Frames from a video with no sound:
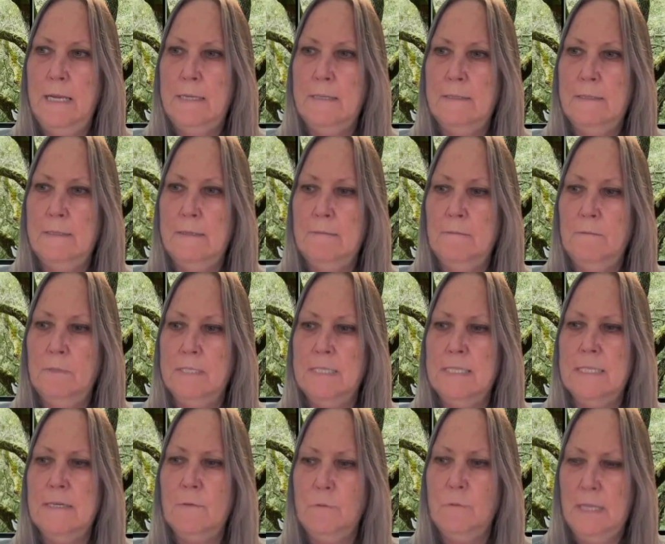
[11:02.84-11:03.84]
and
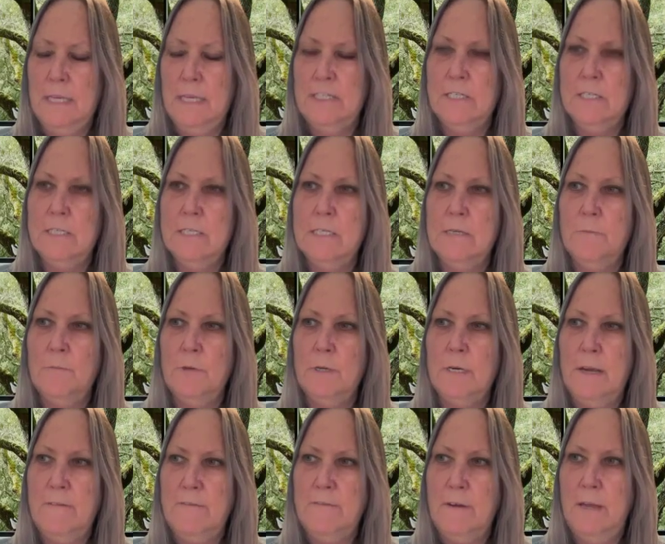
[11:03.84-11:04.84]
was in a relationship
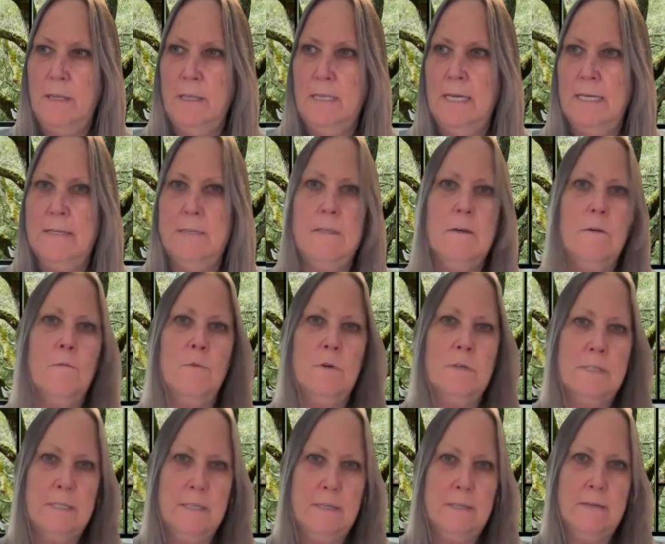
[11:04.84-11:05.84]
when I felt like there
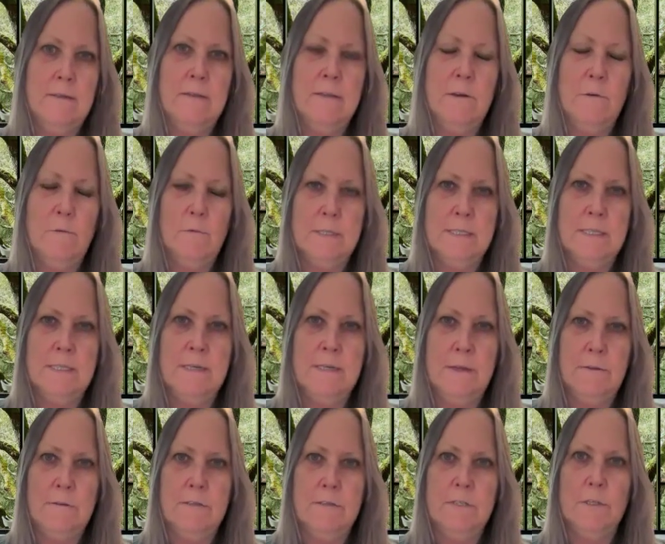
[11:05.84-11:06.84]
was
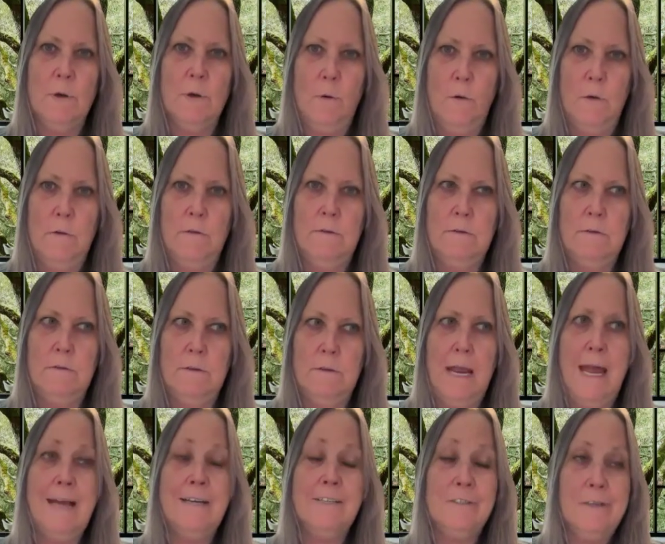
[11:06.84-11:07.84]
another soul. Or
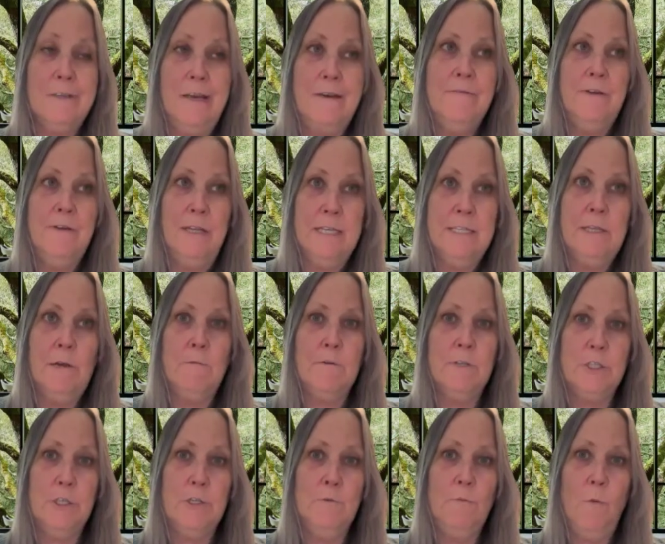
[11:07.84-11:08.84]
actually, I felt like there
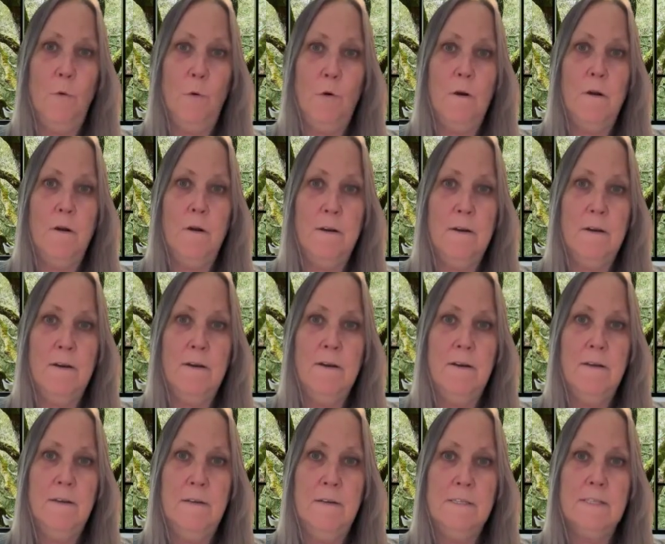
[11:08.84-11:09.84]
were two more
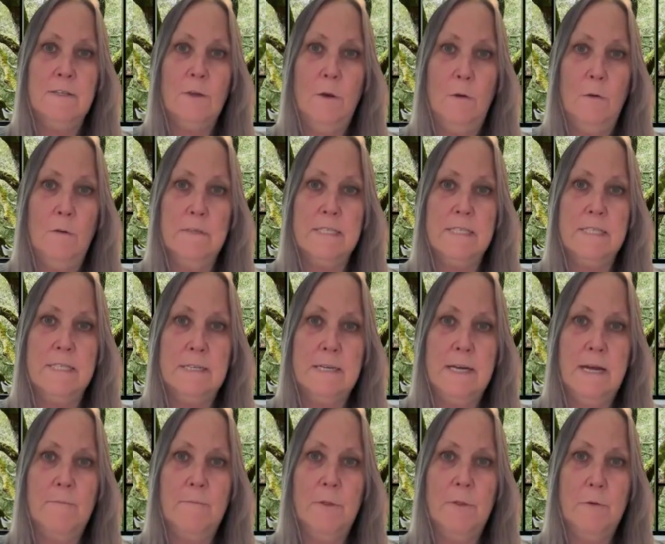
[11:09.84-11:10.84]
souls to
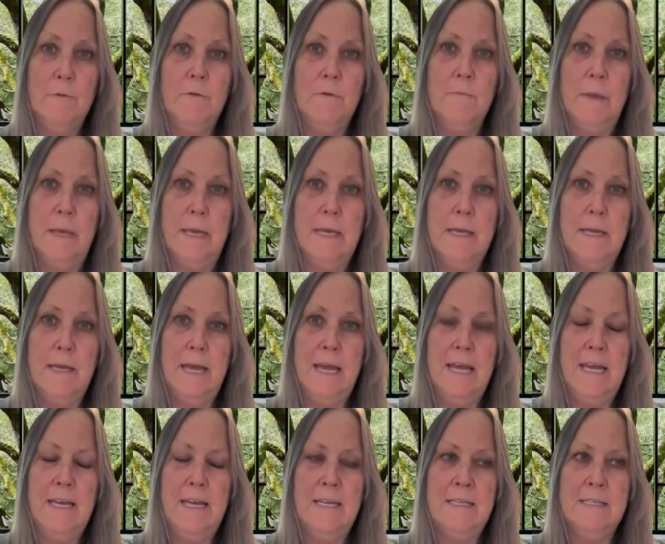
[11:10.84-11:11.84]
come through me.
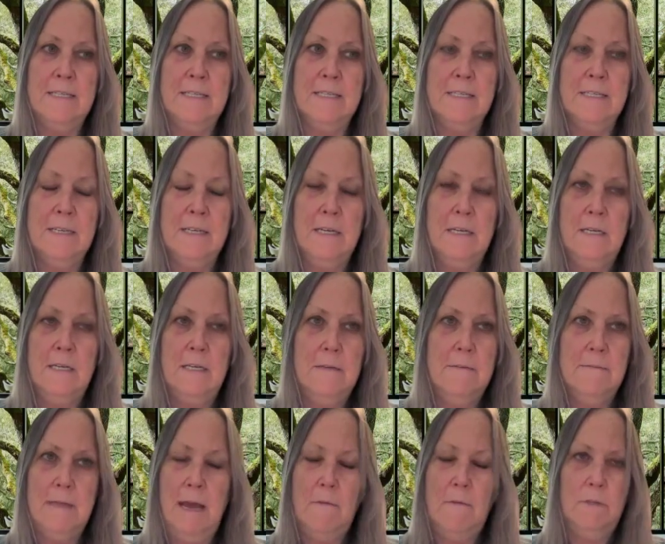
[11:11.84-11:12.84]
And
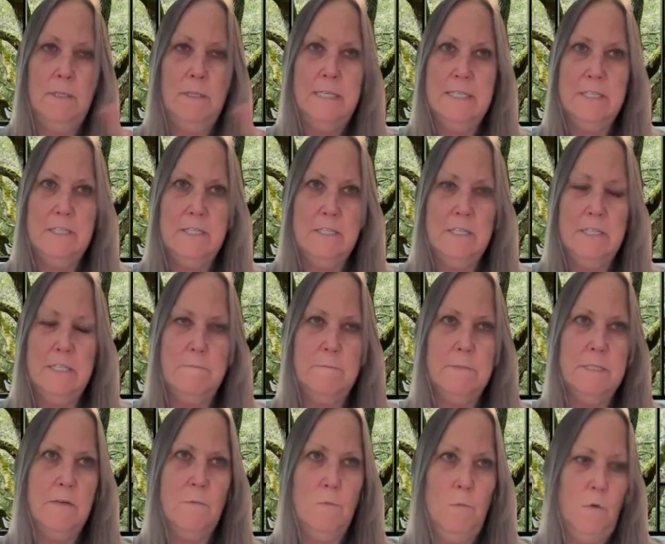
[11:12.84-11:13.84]
that
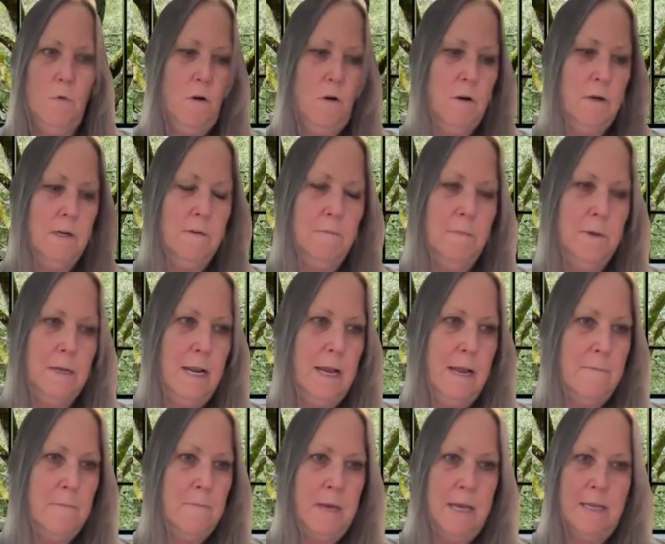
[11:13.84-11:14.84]
relationship didn't work, but
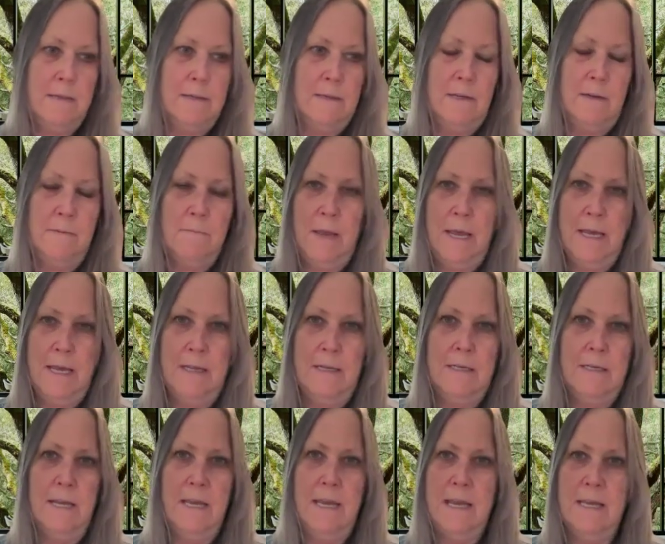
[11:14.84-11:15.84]
I met a
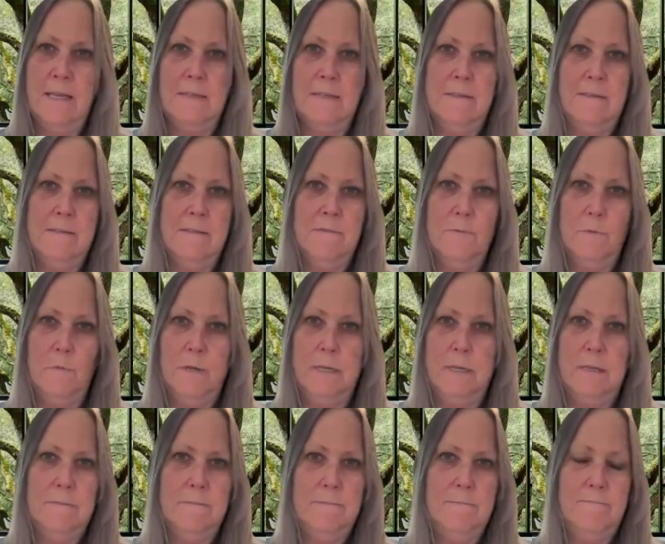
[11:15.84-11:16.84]
man and
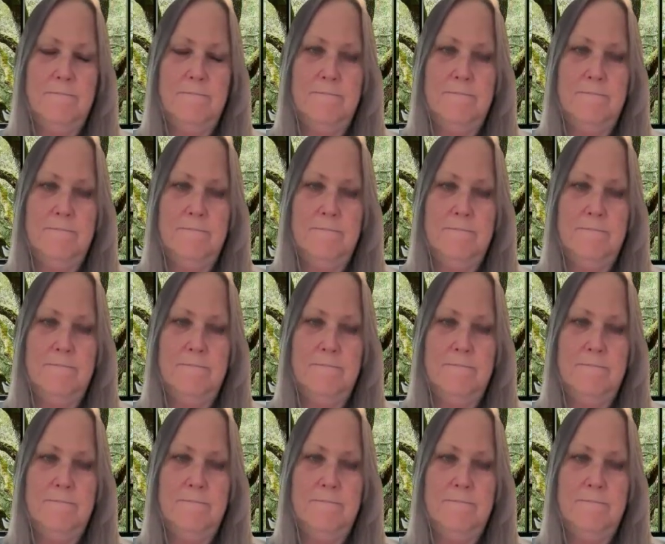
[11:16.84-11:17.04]
we